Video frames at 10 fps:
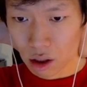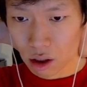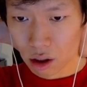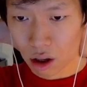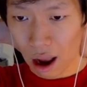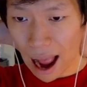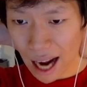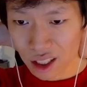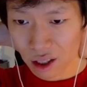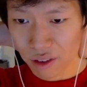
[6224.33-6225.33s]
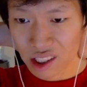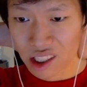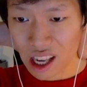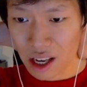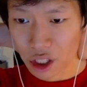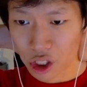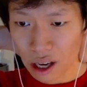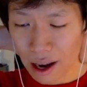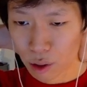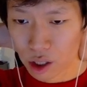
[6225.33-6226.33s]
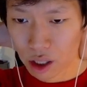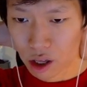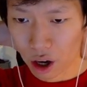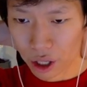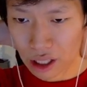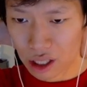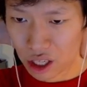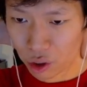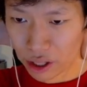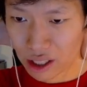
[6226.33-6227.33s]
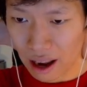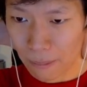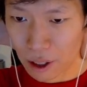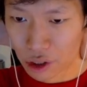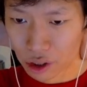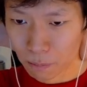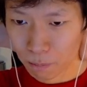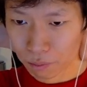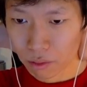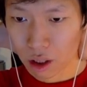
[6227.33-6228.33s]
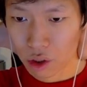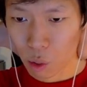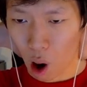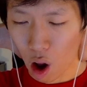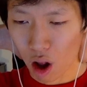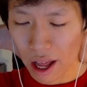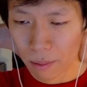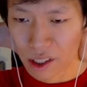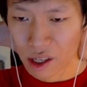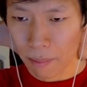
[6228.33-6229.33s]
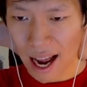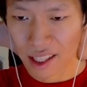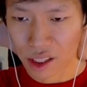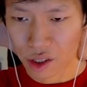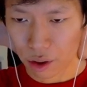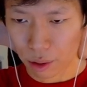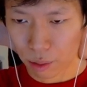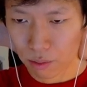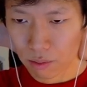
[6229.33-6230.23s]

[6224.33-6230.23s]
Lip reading: Her active is send a shadow to the target, dealing damage to all enemies it passes through.